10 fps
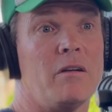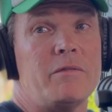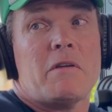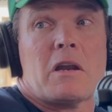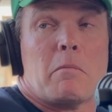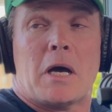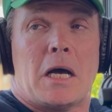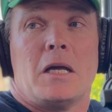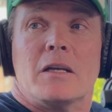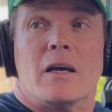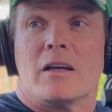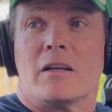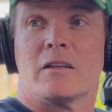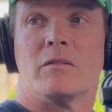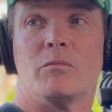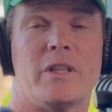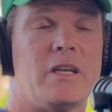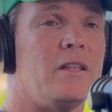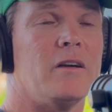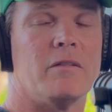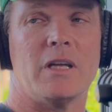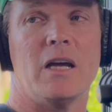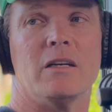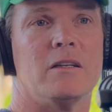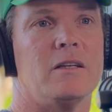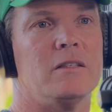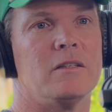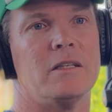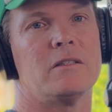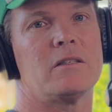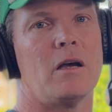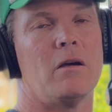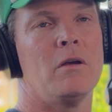I've never had a partner with anything I've done. And so,